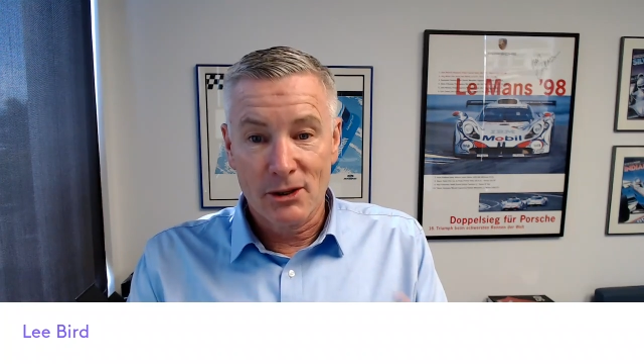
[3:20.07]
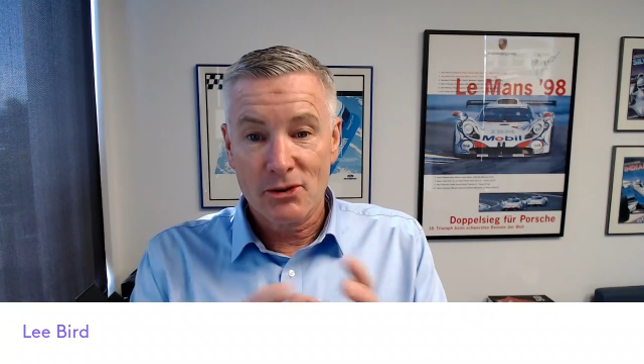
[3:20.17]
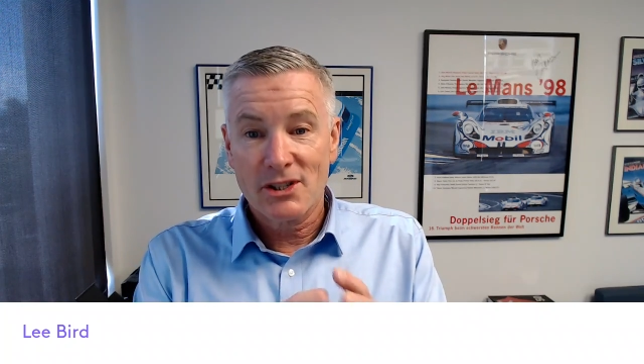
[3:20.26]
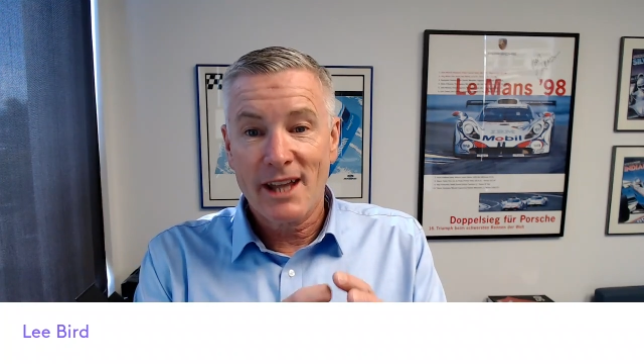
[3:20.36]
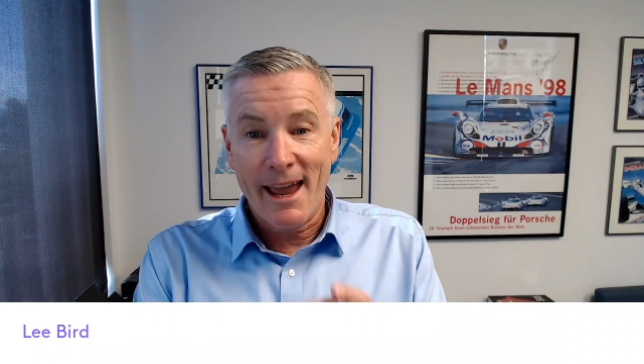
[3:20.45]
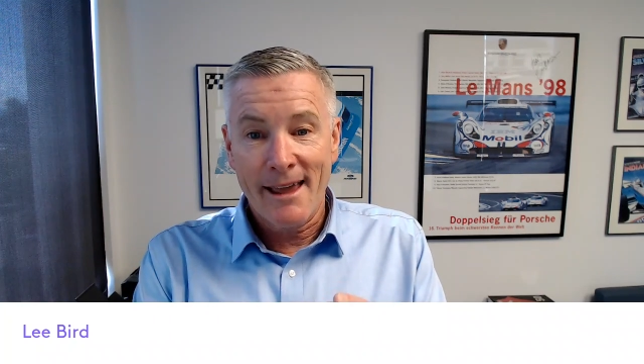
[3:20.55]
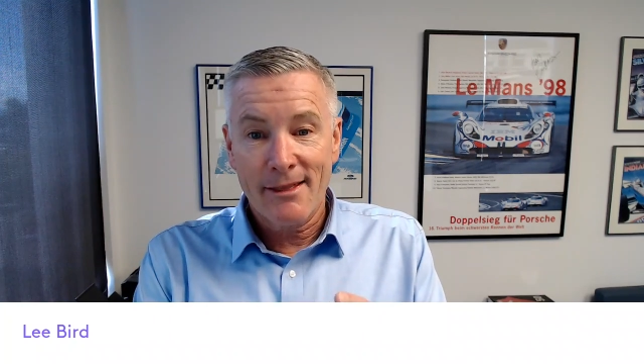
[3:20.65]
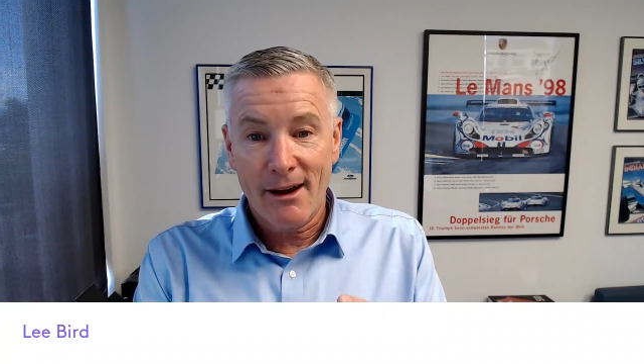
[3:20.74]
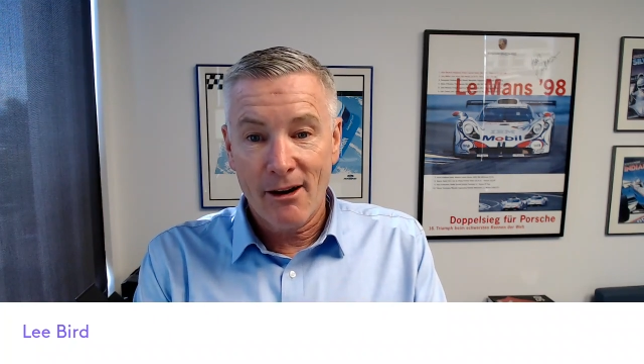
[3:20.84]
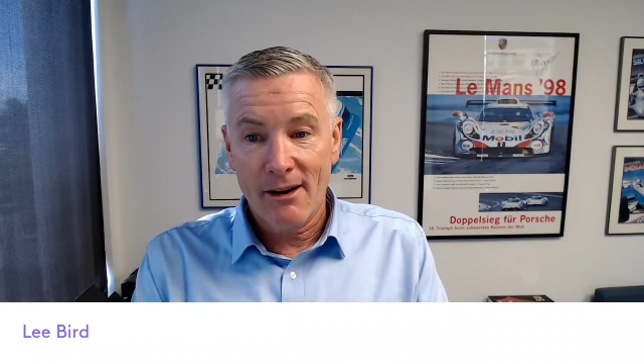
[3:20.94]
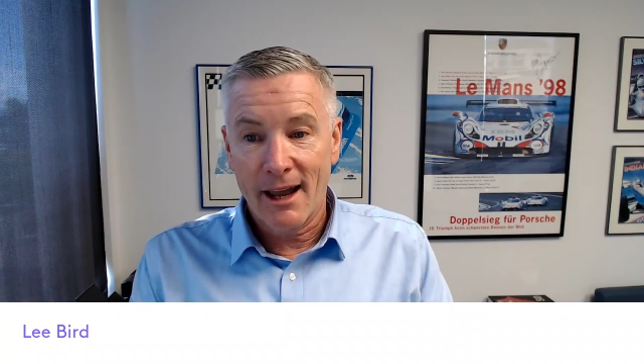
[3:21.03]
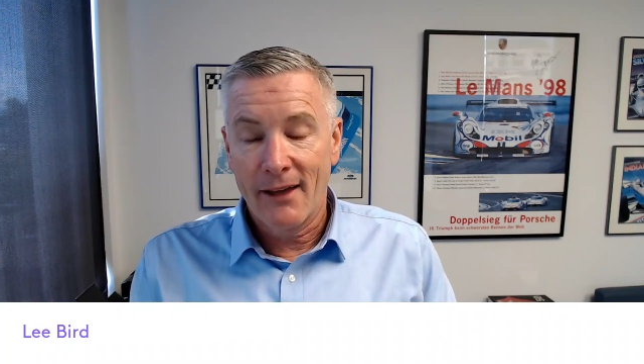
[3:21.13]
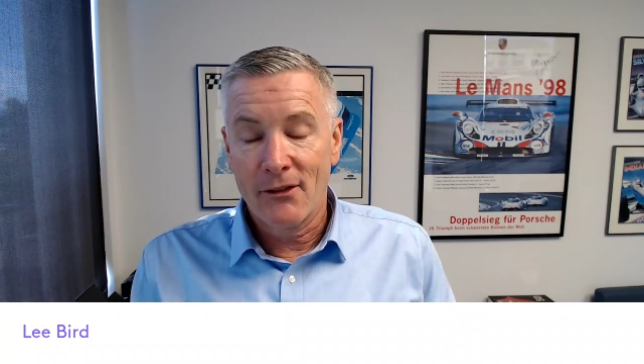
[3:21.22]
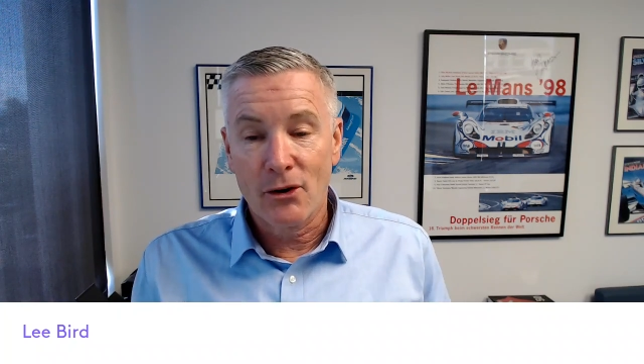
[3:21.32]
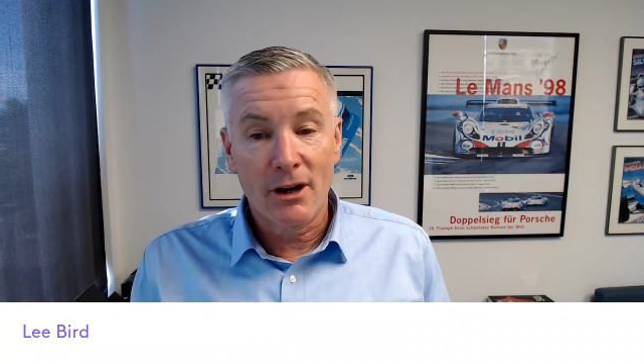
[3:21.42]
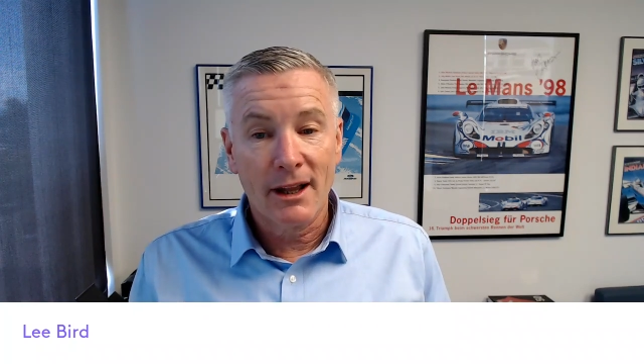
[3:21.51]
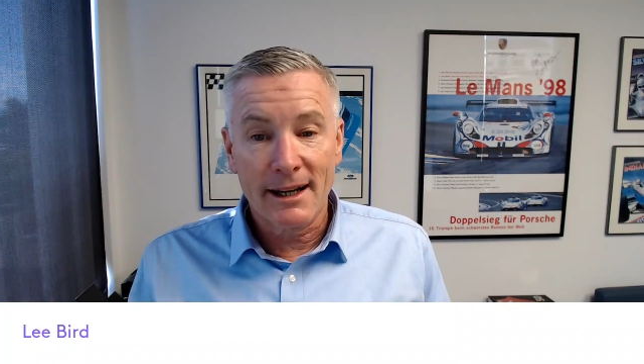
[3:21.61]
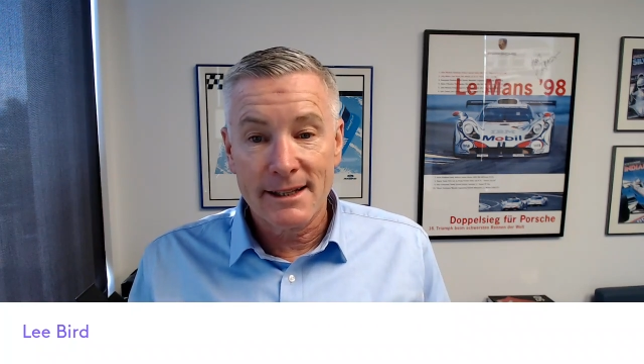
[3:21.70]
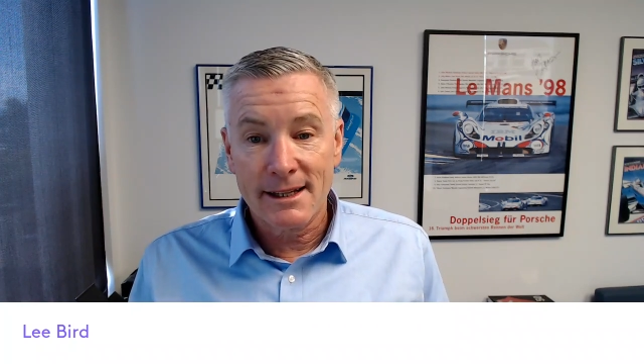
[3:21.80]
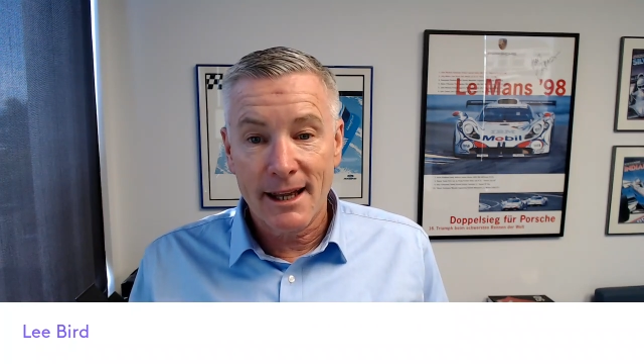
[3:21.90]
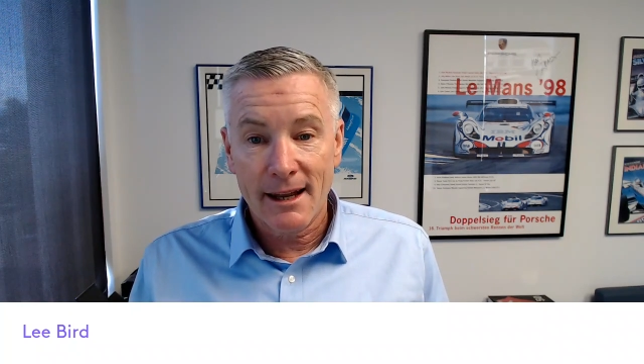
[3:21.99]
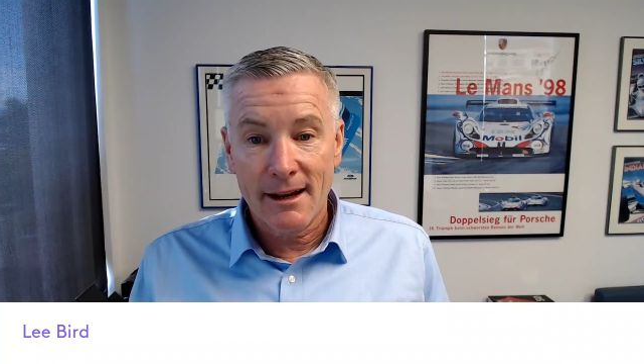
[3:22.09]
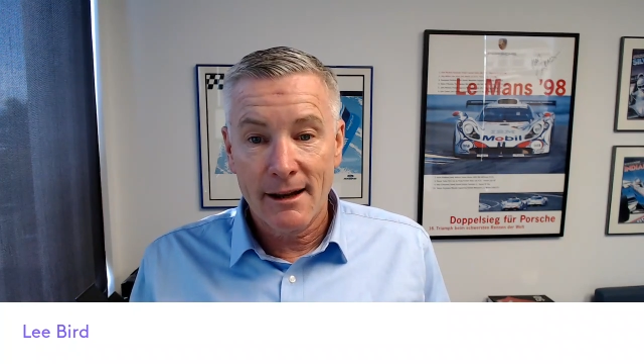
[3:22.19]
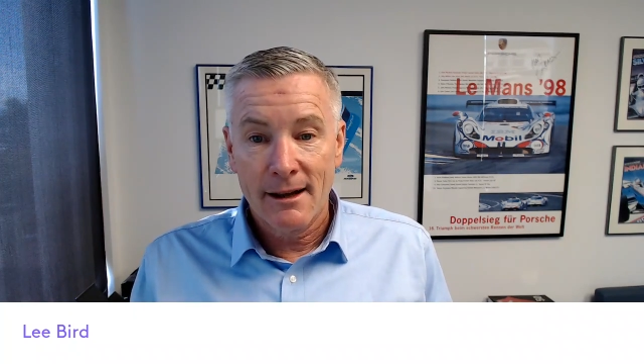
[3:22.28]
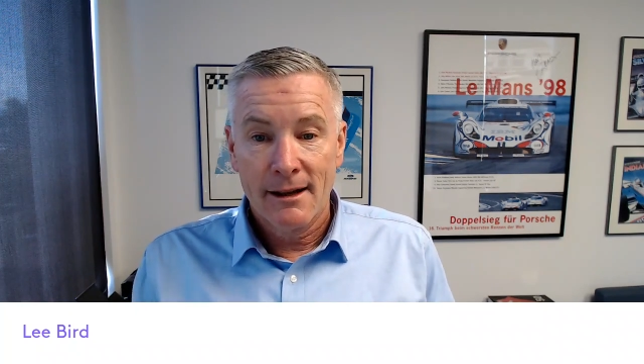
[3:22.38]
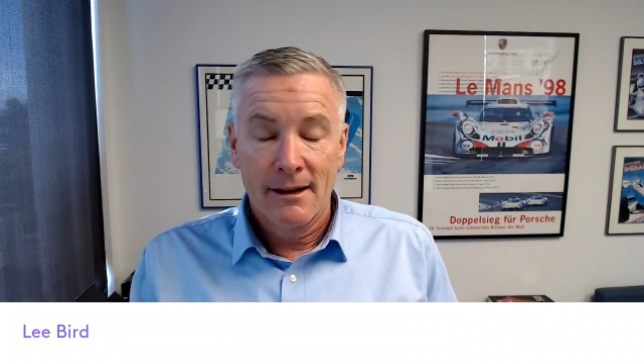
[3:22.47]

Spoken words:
They're staying there and they're collecting data,